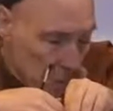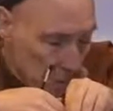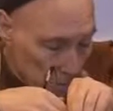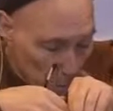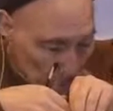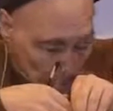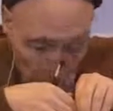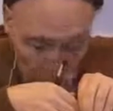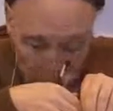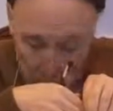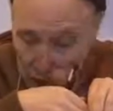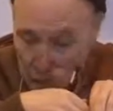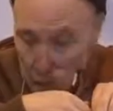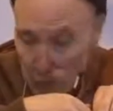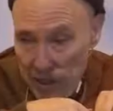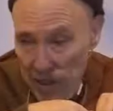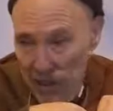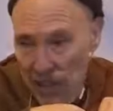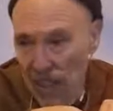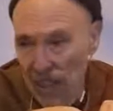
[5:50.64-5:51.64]

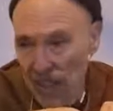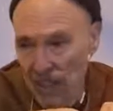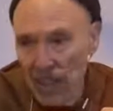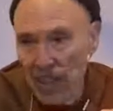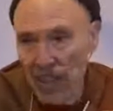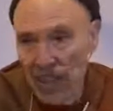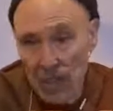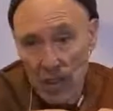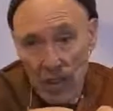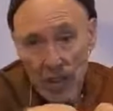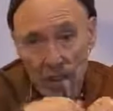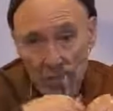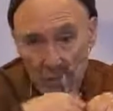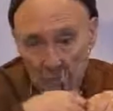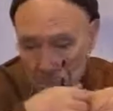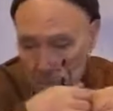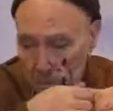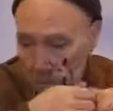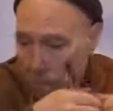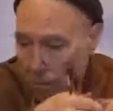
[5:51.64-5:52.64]
virtuous conduct,
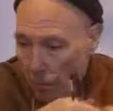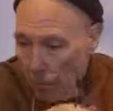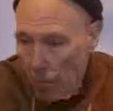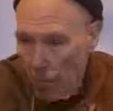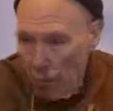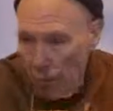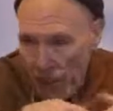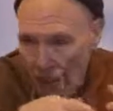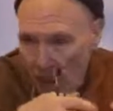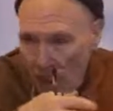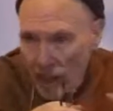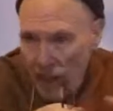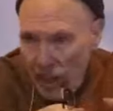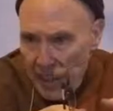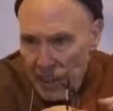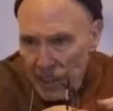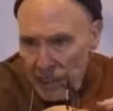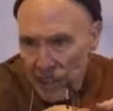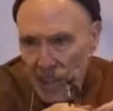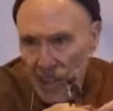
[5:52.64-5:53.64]
or the
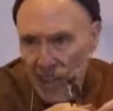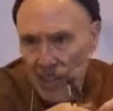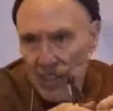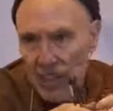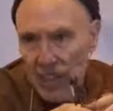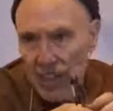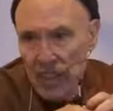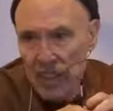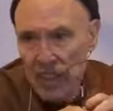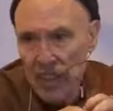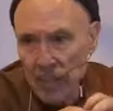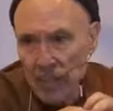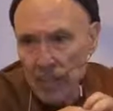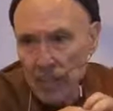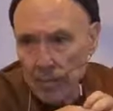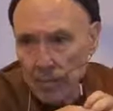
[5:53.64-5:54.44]
higher conduct.